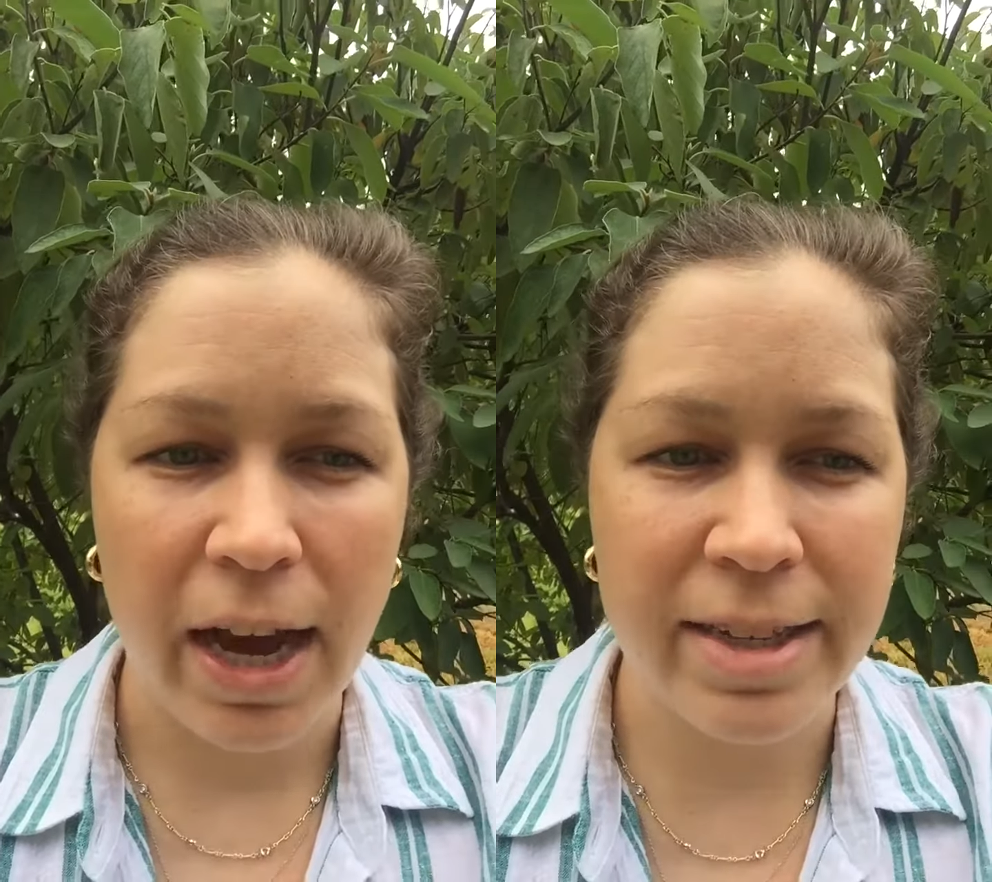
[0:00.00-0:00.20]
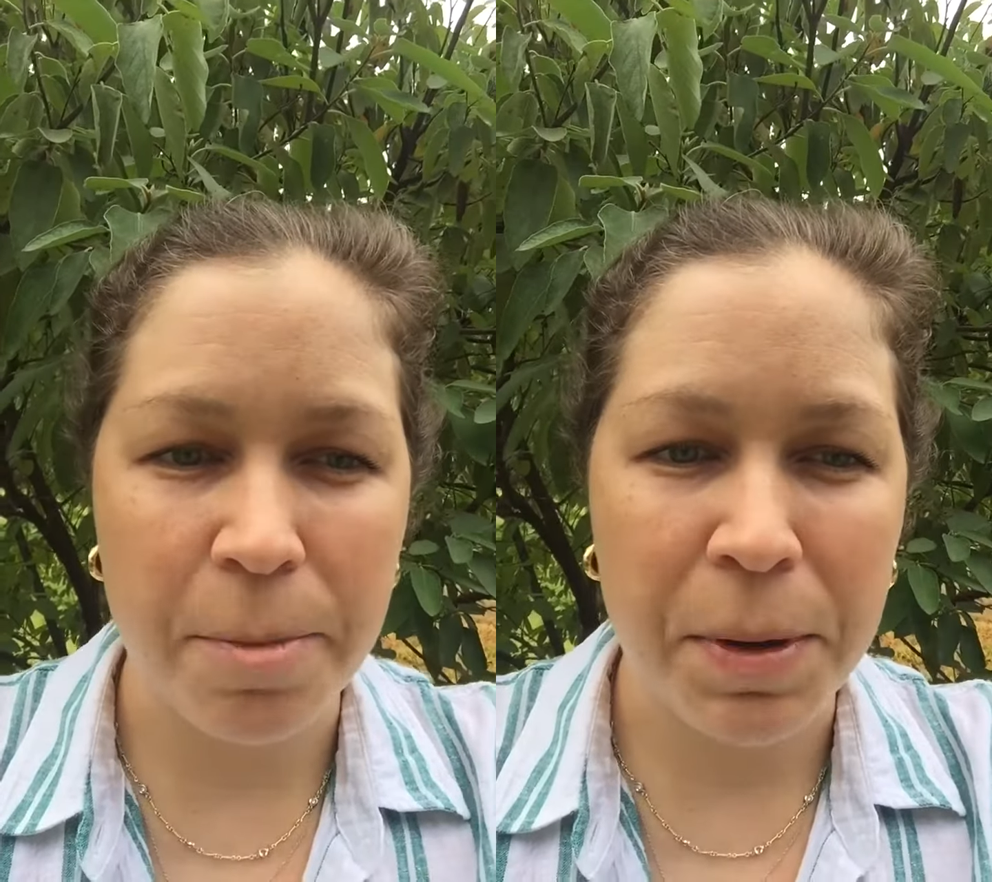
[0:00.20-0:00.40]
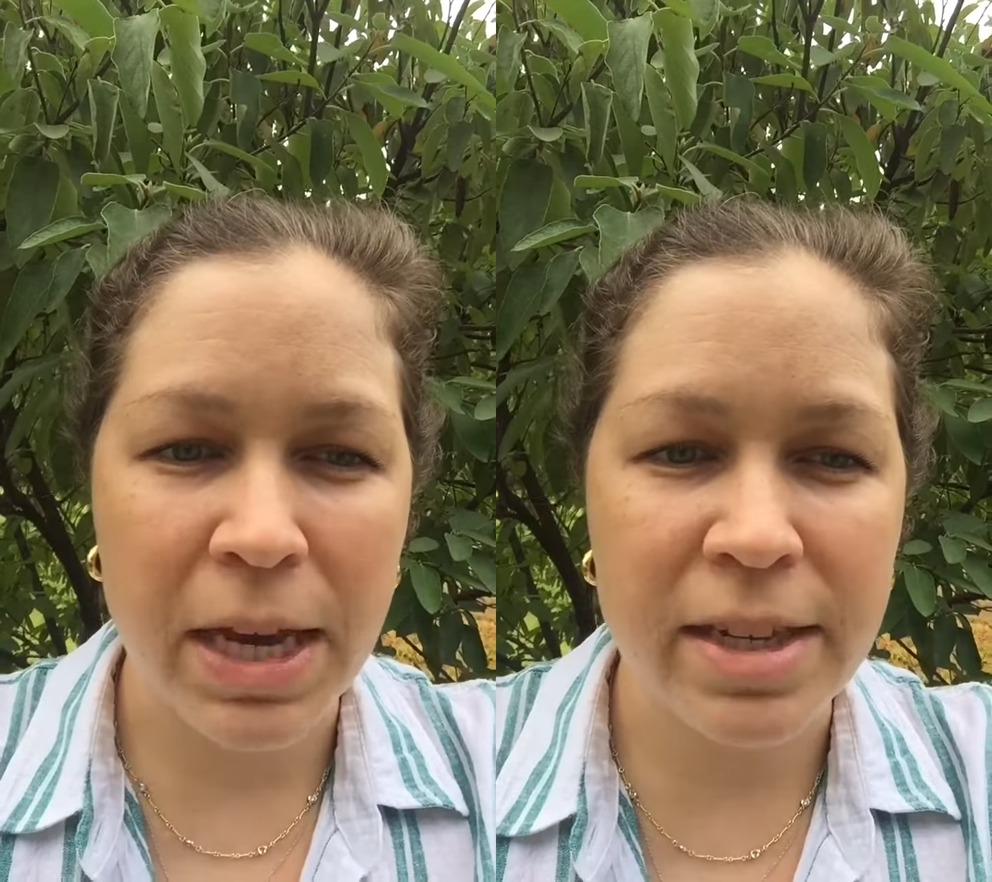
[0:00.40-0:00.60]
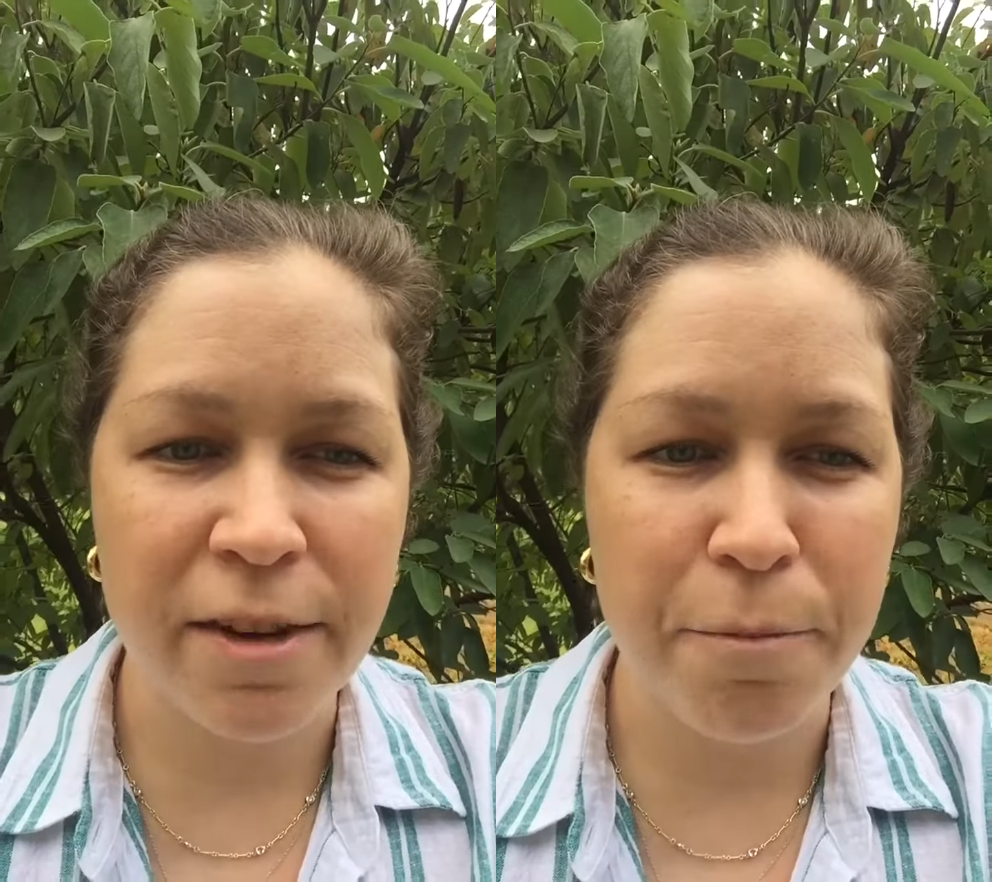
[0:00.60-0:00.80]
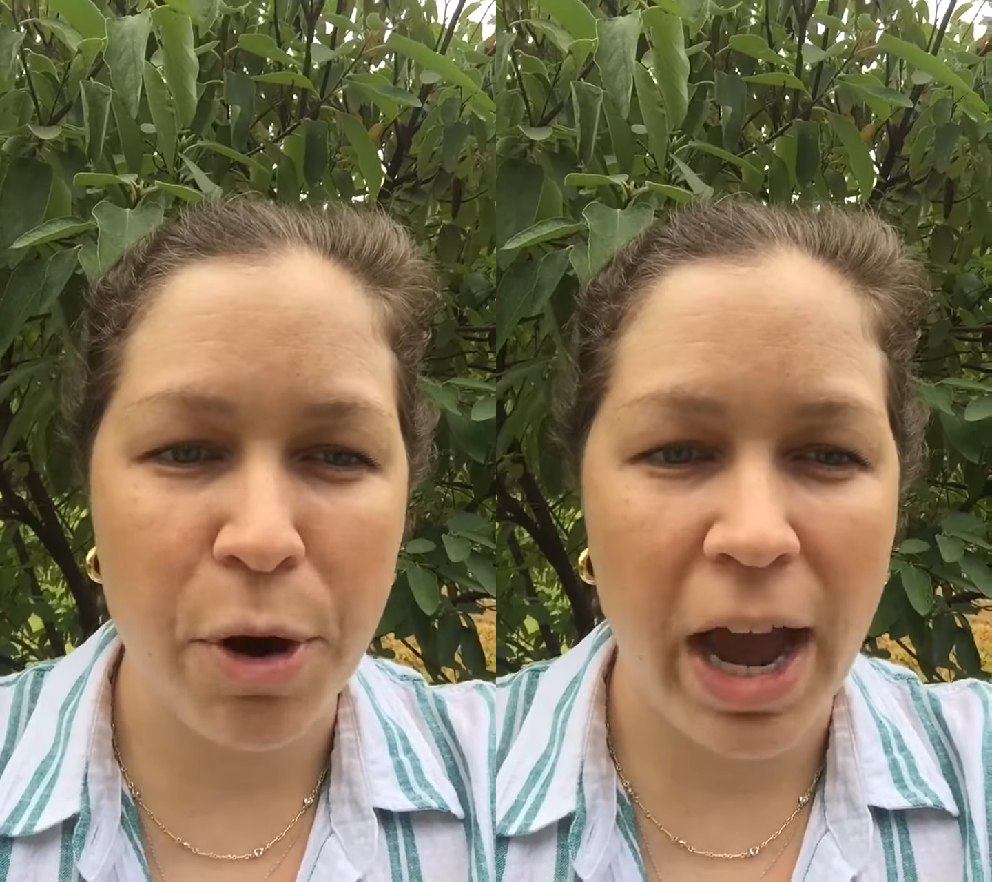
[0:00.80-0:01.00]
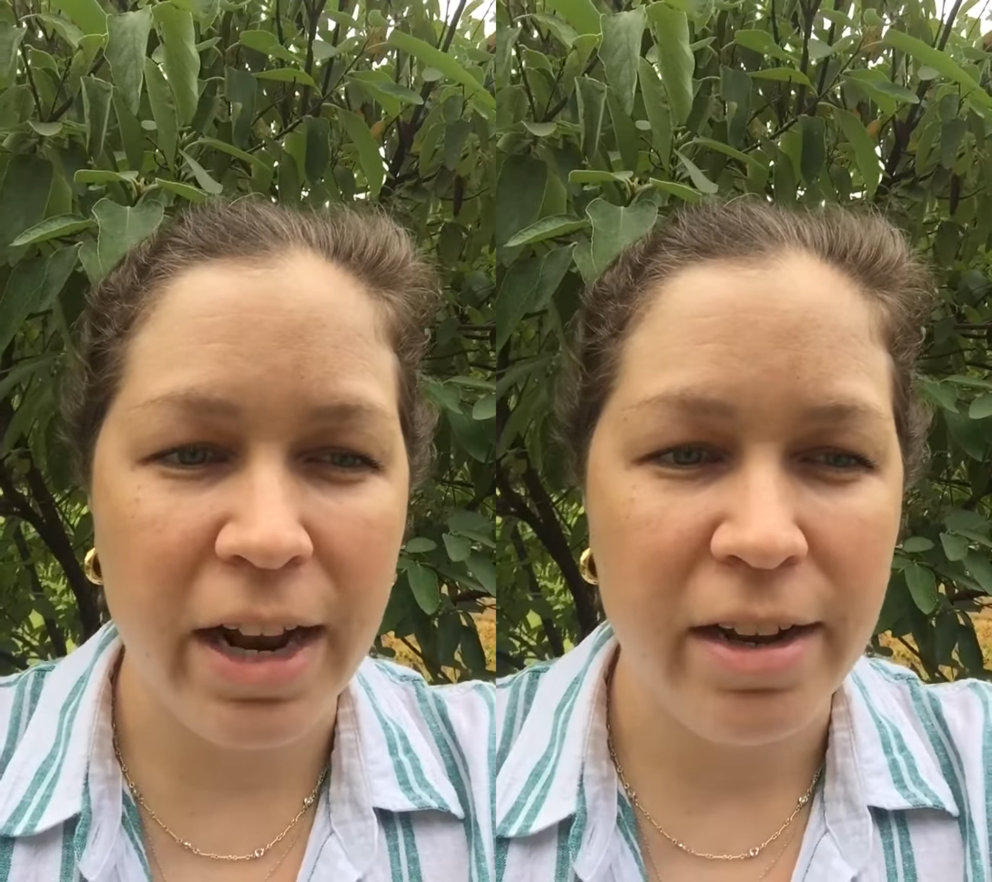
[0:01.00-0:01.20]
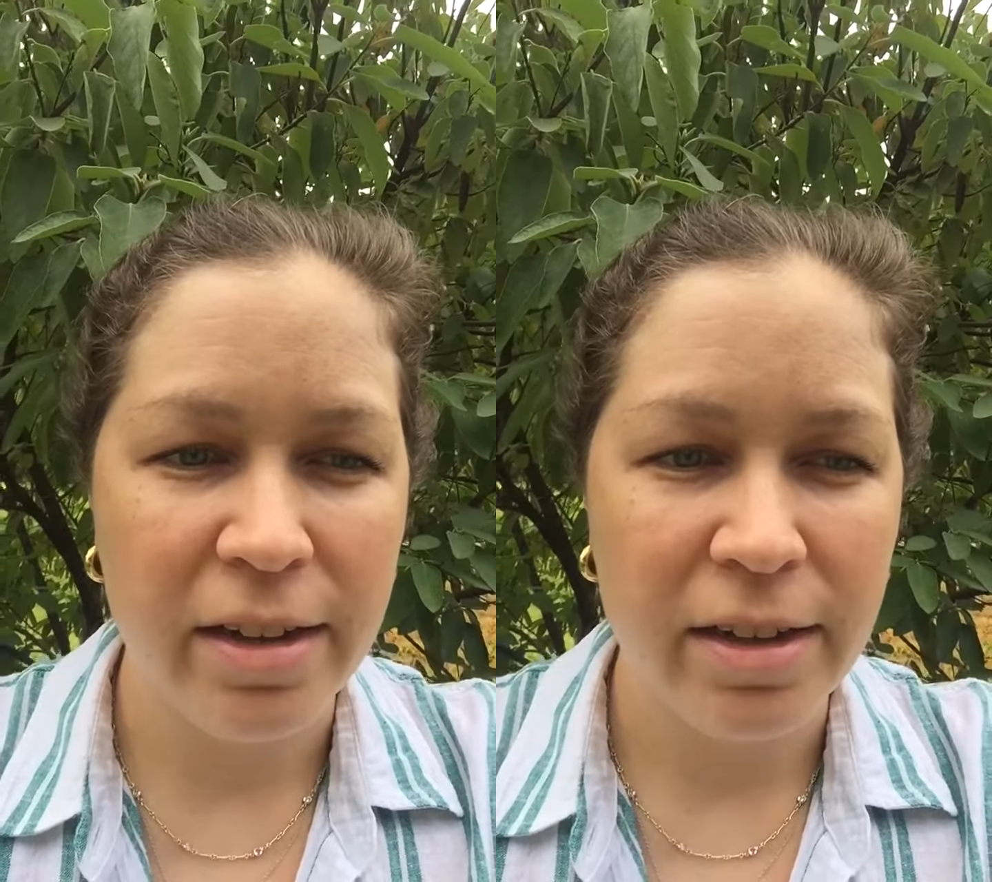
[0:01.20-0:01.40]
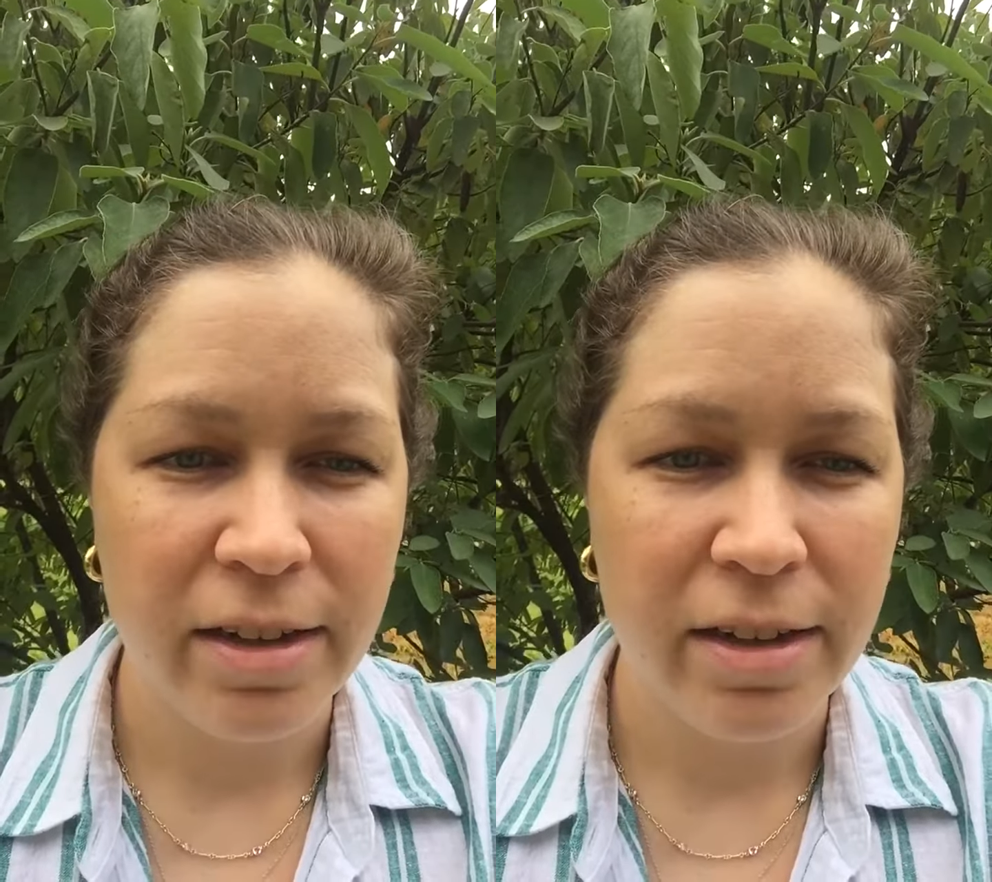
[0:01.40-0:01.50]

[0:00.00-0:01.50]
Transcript: as a piece of bread